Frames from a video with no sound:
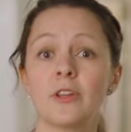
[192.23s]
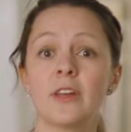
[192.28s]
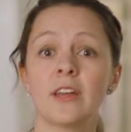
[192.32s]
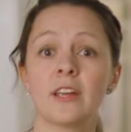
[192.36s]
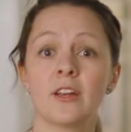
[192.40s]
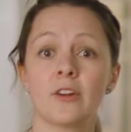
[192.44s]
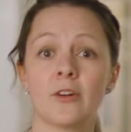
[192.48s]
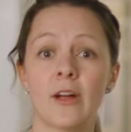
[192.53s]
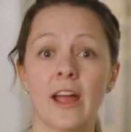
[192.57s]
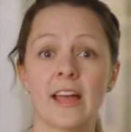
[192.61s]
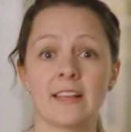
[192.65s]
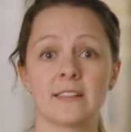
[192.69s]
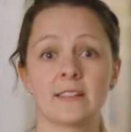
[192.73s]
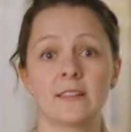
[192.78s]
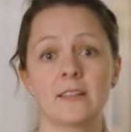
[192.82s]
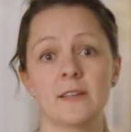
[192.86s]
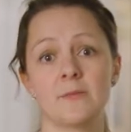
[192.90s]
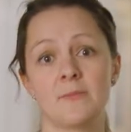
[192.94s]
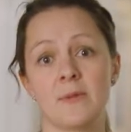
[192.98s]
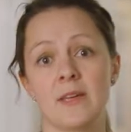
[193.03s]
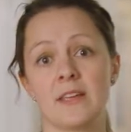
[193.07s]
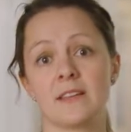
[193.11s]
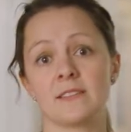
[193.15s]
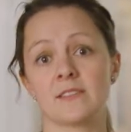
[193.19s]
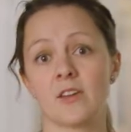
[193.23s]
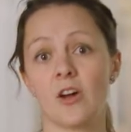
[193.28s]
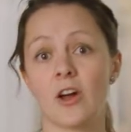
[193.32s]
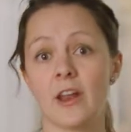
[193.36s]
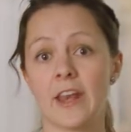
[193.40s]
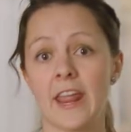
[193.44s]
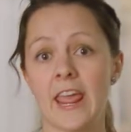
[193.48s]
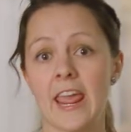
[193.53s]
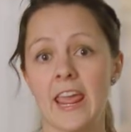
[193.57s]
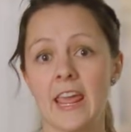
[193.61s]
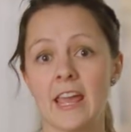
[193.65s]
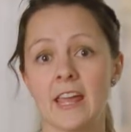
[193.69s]
and grass clippings
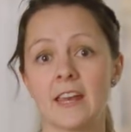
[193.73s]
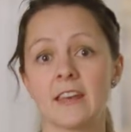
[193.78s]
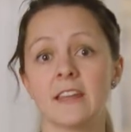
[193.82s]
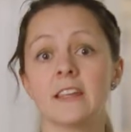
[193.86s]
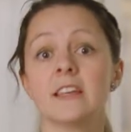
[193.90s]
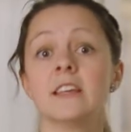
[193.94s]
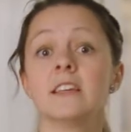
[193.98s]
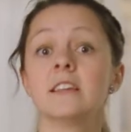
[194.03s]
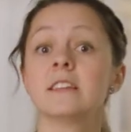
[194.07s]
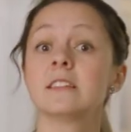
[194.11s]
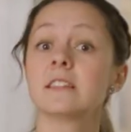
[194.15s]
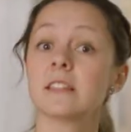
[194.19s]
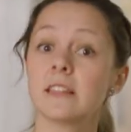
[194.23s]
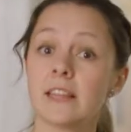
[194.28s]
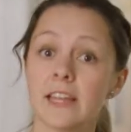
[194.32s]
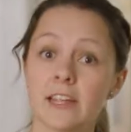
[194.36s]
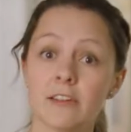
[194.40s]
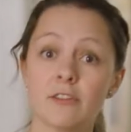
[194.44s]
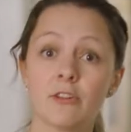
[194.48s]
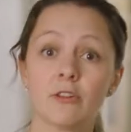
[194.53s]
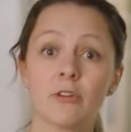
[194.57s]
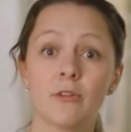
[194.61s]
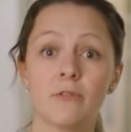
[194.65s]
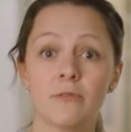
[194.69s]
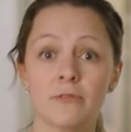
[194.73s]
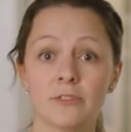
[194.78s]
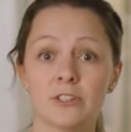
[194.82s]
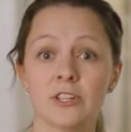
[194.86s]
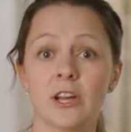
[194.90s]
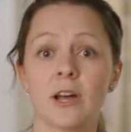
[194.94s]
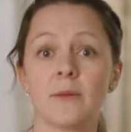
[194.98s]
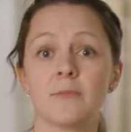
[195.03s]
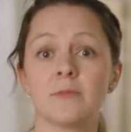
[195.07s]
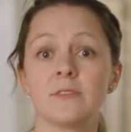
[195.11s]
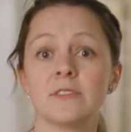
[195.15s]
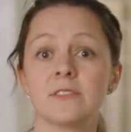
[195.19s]
on hand to layer over
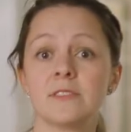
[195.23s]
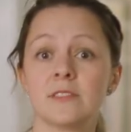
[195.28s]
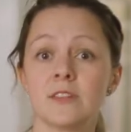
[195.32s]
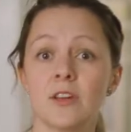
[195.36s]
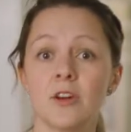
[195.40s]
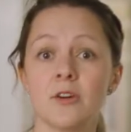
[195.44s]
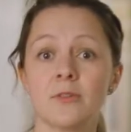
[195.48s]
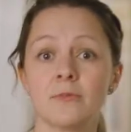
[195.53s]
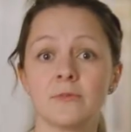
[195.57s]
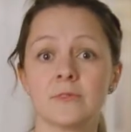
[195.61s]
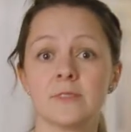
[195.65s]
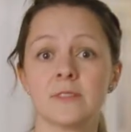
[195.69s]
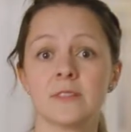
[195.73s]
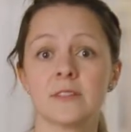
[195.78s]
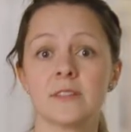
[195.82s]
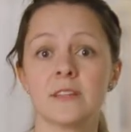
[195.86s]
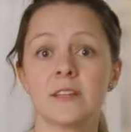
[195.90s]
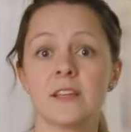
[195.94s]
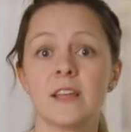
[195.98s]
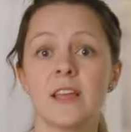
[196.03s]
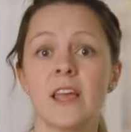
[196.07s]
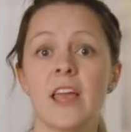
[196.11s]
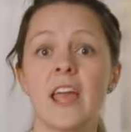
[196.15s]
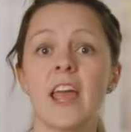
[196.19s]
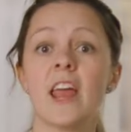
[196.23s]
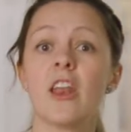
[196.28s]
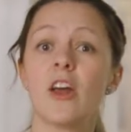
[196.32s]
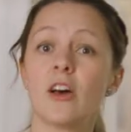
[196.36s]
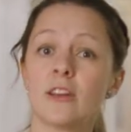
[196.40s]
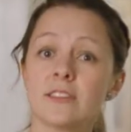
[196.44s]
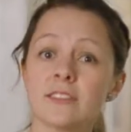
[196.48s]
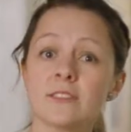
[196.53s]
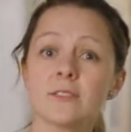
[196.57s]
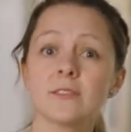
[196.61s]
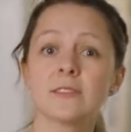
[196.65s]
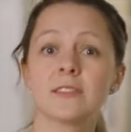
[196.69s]
top of the stones, and
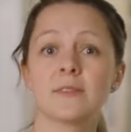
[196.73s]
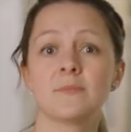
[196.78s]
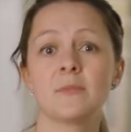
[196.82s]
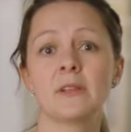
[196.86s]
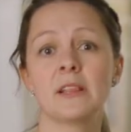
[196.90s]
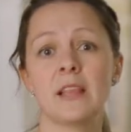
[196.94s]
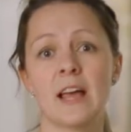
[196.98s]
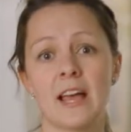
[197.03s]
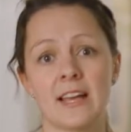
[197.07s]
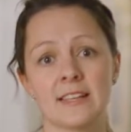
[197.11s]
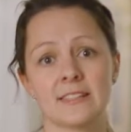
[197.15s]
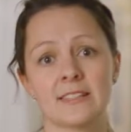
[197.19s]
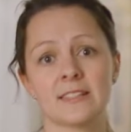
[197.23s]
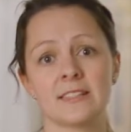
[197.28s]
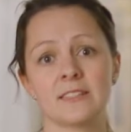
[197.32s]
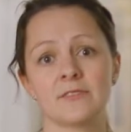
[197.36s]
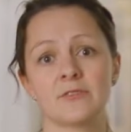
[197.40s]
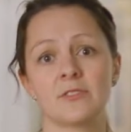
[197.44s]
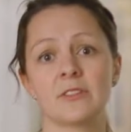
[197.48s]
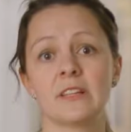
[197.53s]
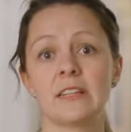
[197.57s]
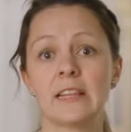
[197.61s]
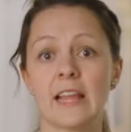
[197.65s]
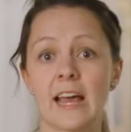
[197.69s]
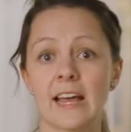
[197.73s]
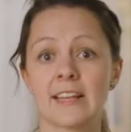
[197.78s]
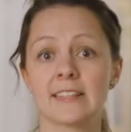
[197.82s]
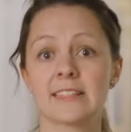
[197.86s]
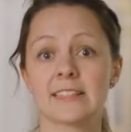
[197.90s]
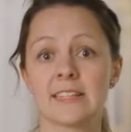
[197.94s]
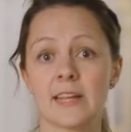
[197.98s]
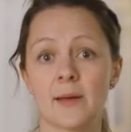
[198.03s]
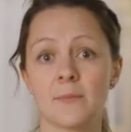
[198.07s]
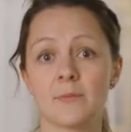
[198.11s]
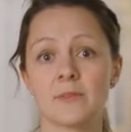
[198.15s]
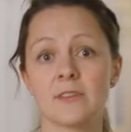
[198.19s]
also some molasses for the last
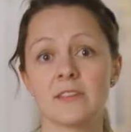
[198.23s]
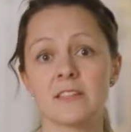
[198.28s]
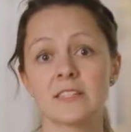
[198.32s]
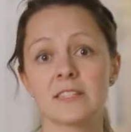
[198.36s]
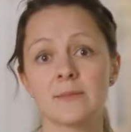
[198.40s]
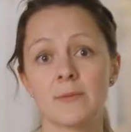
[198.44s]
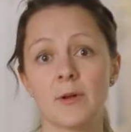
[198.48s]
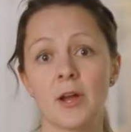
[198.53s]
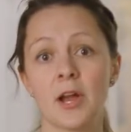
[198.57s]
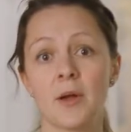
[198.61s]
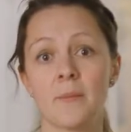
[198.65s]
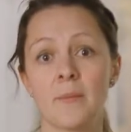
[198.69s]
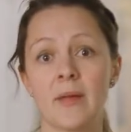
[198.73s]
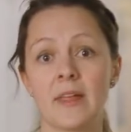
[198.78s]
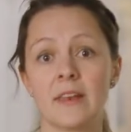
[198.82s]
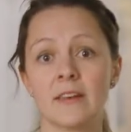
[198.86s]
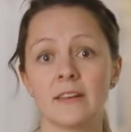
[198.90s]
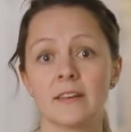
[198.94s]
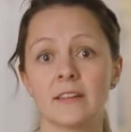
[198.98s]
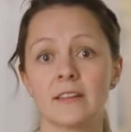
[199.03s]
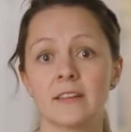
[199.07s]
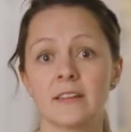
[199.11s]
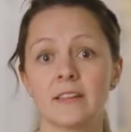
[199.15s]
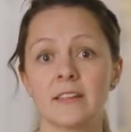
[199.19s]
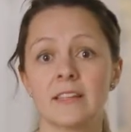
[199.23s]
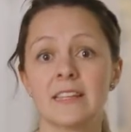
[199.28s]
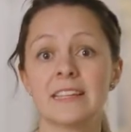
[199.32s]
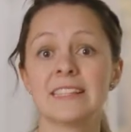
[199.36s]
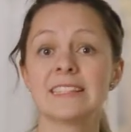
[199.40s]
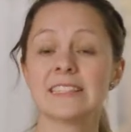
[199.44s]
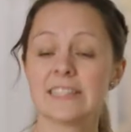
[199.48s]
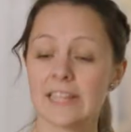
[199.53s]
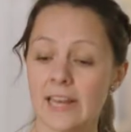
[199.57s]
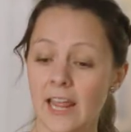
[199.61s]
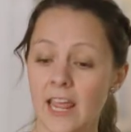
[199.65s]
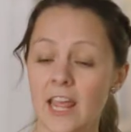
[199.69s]
step of the experiment.
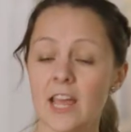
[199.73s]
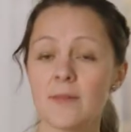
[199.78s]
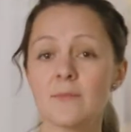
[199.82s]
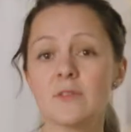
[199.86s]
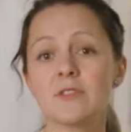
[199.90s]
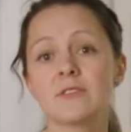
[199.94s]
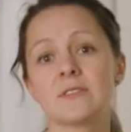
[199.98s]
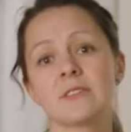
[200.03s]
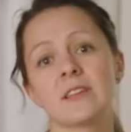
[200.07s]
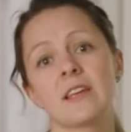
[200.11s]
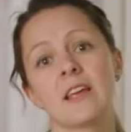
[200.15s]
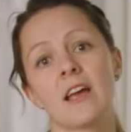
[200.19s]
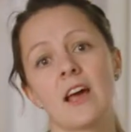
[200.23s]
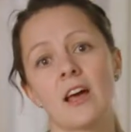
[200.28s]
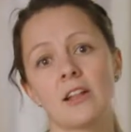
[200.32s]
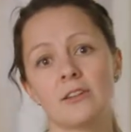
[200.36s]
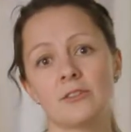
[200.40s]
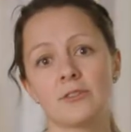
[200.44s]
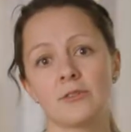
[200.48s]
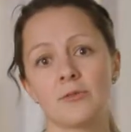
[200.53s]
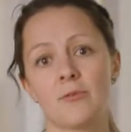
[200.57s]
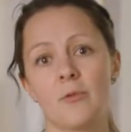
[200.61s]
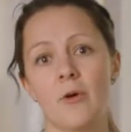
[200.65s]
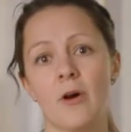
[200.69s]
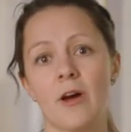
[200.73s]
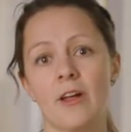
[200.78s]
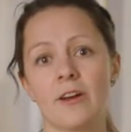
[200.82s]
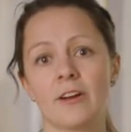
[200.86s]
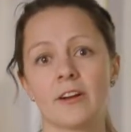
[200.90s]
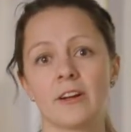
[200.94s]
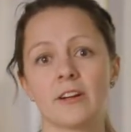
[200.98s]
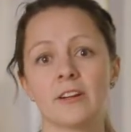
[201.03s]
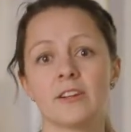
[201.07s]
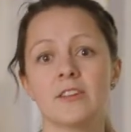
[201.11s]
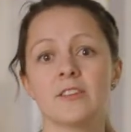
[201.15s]
Today I'm using colored water,